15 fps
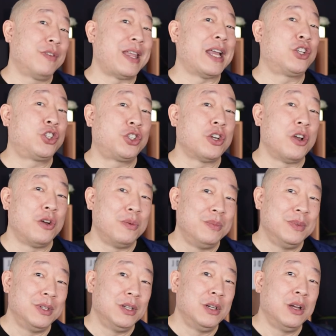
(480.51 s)
for that show.
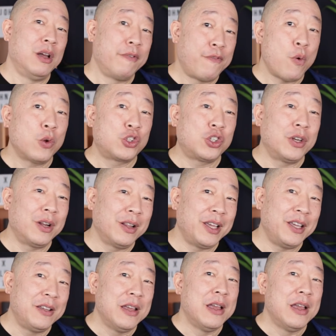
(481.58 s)
Unfortunately,